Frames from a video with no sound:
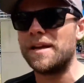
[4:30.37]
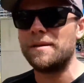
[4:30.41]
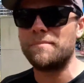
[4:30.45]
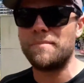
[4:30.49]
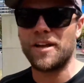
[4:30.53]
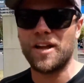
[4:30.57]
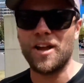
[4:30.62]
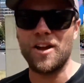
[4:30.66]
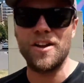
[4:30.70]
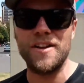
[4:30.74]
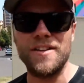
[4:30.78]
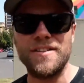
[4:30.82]
me
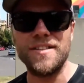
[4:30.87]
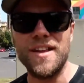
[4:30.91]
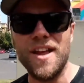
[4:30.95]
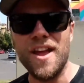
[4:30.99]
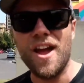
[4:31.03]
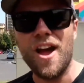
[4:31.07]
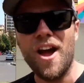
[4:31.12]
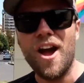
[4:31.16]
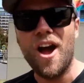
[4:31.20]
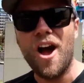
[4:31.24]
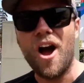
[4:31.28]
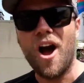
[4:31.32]
because
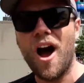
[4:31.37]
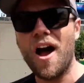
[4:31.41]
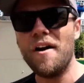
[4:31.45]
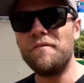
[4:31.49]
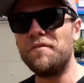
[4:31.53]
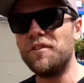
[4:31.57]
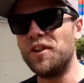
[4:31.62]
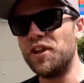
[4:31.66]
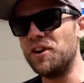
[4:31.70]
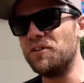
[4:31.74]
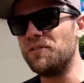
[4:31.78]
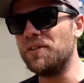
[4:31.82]

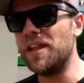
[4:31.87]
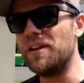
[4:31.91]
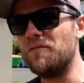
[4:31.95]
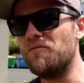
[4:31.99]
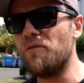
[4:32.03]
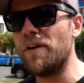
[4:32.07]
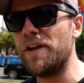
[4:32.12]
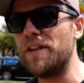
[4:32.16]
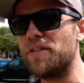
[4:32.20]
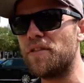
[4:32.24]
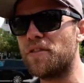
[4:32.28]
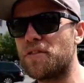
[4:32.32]
I've literally
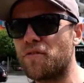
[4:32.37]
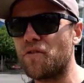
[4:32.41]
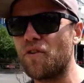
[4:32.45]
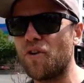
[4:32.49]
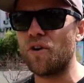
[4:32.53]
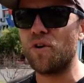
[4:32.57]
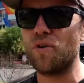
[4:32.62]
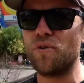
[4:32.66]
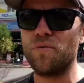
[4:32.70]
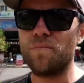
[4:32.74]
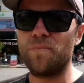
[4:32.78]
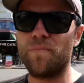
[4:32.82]
ridden
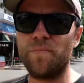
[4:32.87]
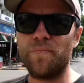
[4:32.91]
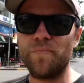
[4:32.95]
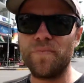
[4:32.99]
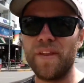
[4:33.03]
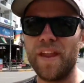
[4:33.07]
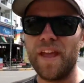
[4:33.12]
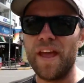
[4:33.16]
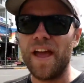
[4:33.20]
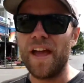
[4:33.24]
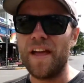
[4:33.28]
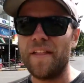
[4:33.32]
through
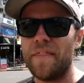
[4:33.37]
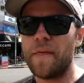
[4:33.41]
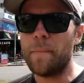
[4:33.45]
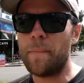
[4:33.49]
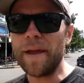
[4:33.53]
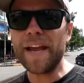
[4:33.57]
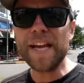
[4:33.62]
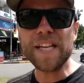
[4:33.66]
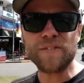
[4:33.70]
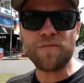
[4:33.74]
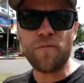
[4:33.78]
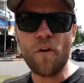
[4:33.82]
the
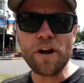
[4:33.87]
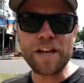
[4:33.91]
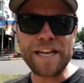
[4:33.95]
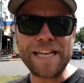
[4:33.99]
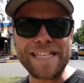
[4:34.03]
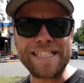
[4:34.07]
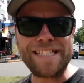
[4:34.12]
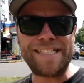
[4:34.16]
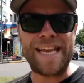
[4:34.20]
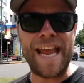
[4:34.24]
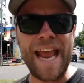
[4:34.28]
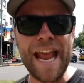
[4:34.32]
biggest
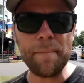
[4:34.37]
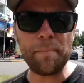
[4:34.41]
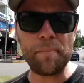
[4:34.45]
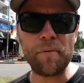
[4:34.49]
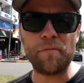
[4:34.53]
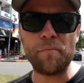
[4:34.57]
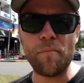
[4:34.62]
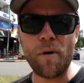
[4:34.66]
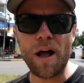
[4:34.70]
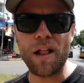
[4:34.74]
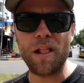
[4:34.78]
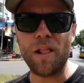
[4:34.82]
fucking tip
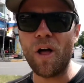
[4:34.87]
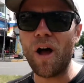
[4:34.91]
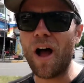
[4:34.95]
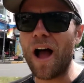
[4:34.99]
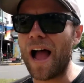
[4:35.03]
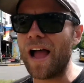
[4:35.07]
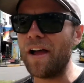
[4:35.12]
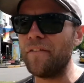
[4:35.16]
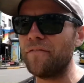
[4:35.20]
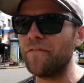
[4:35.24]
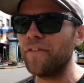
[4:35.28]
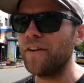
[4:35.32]
of my
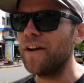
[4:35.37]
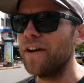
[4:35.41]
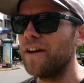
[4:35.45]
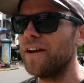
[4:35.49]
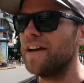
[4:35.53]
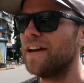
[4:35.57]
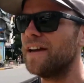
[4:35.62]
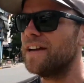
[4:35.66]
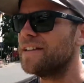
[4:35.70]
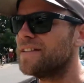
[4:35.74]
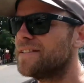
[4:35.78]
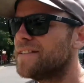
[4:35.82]
life
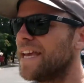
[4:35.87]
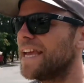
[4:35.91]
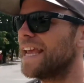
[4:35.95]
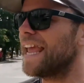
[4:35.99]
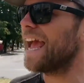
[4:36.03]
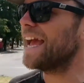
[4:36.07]
to